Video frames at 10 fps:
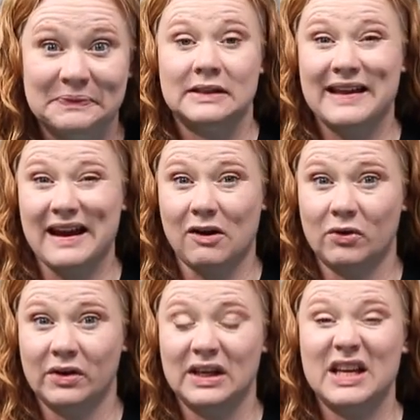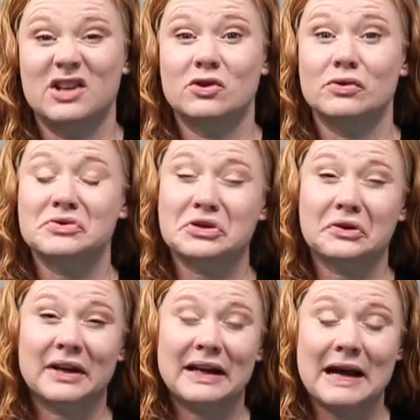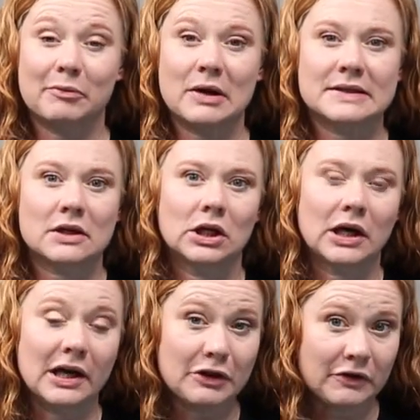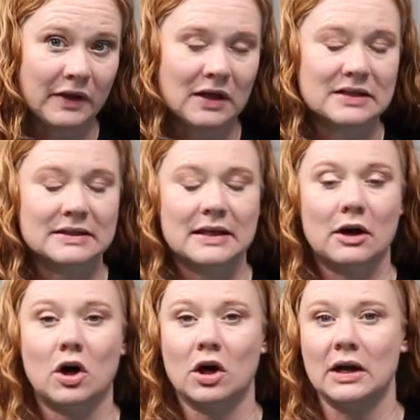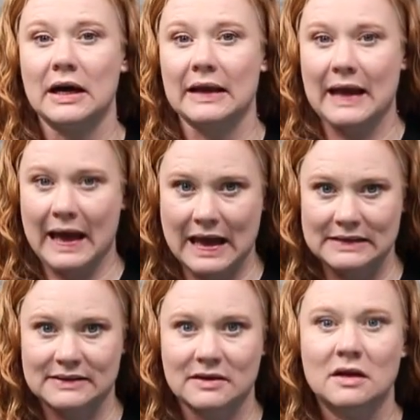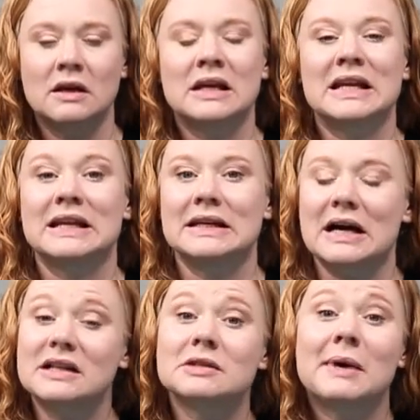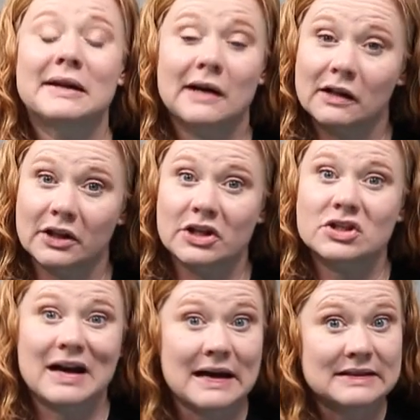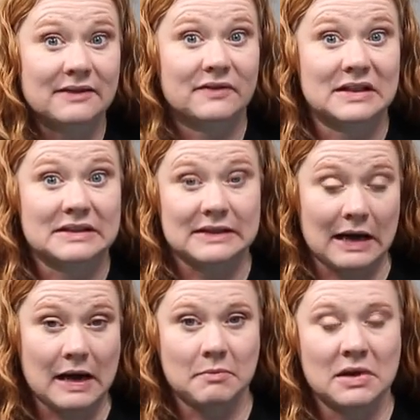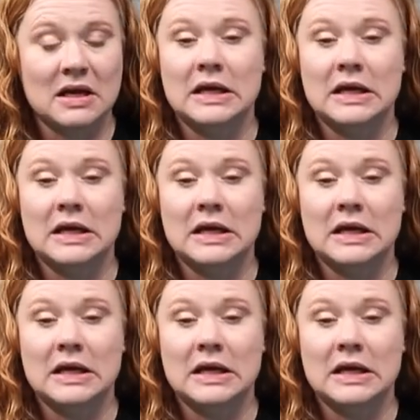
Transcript: Now, can you use the Cricut Hat Press on other things that are not hats? Not to my knowledge as of this time.